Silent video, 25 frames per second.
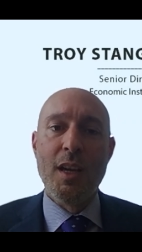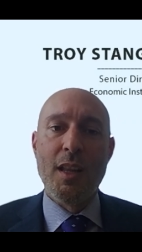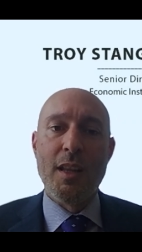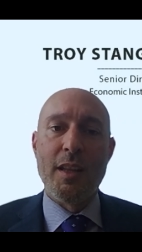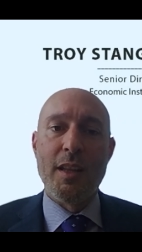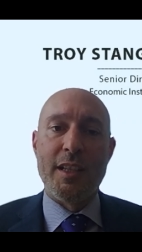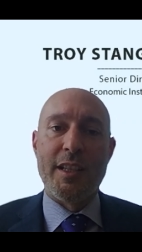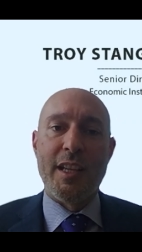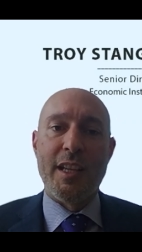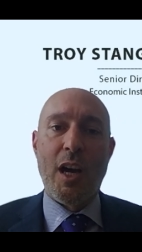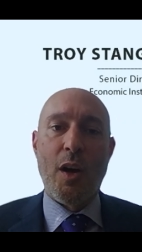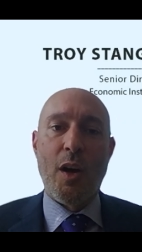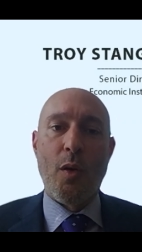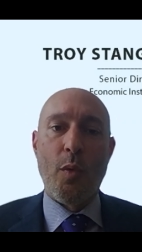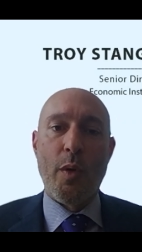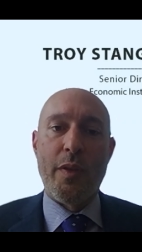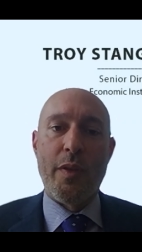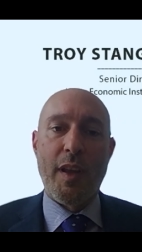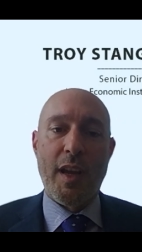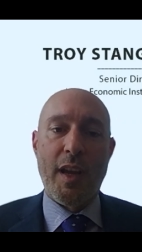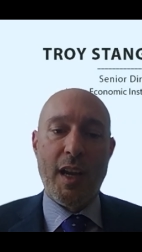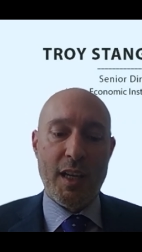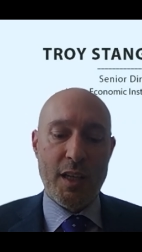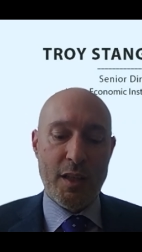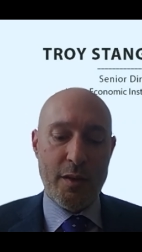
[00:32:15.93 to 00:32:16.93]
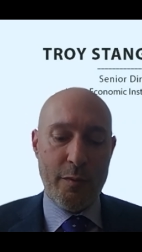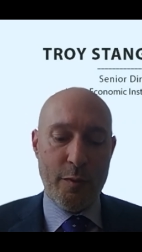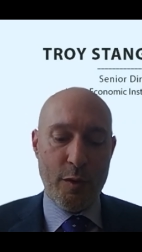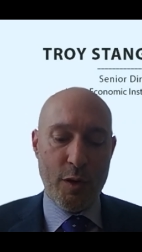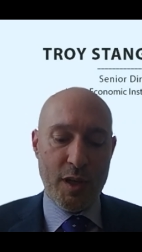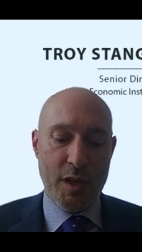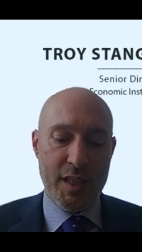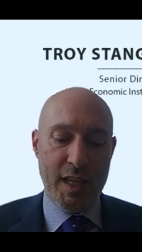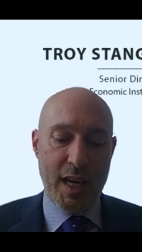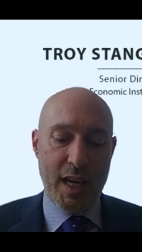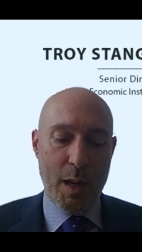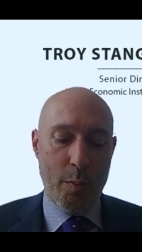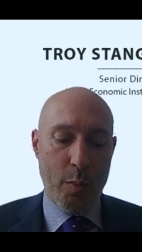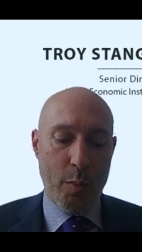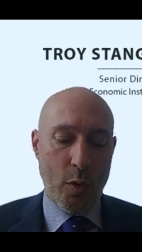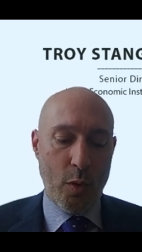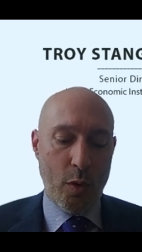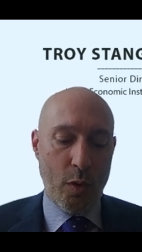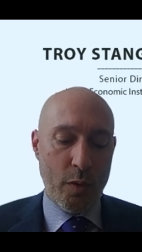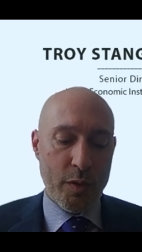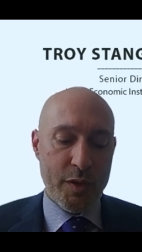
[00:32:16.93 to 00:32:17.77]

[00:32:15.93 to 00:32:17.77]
that dealt with things, for example,